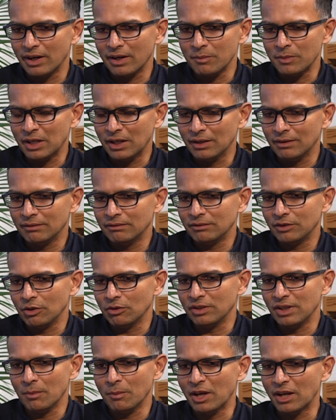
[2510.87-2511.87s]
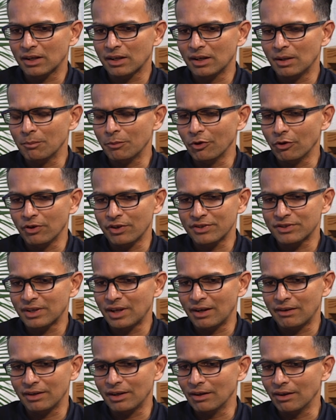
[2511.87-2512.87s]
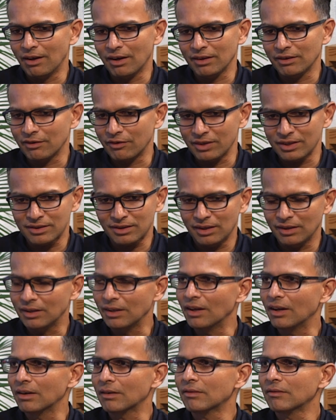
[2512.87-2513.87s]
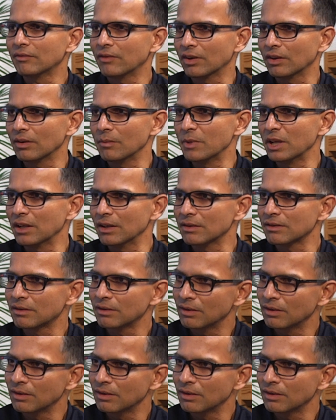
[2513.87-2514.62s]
I mean, the American employers carry a lot of the risk, and they are one of the biggest,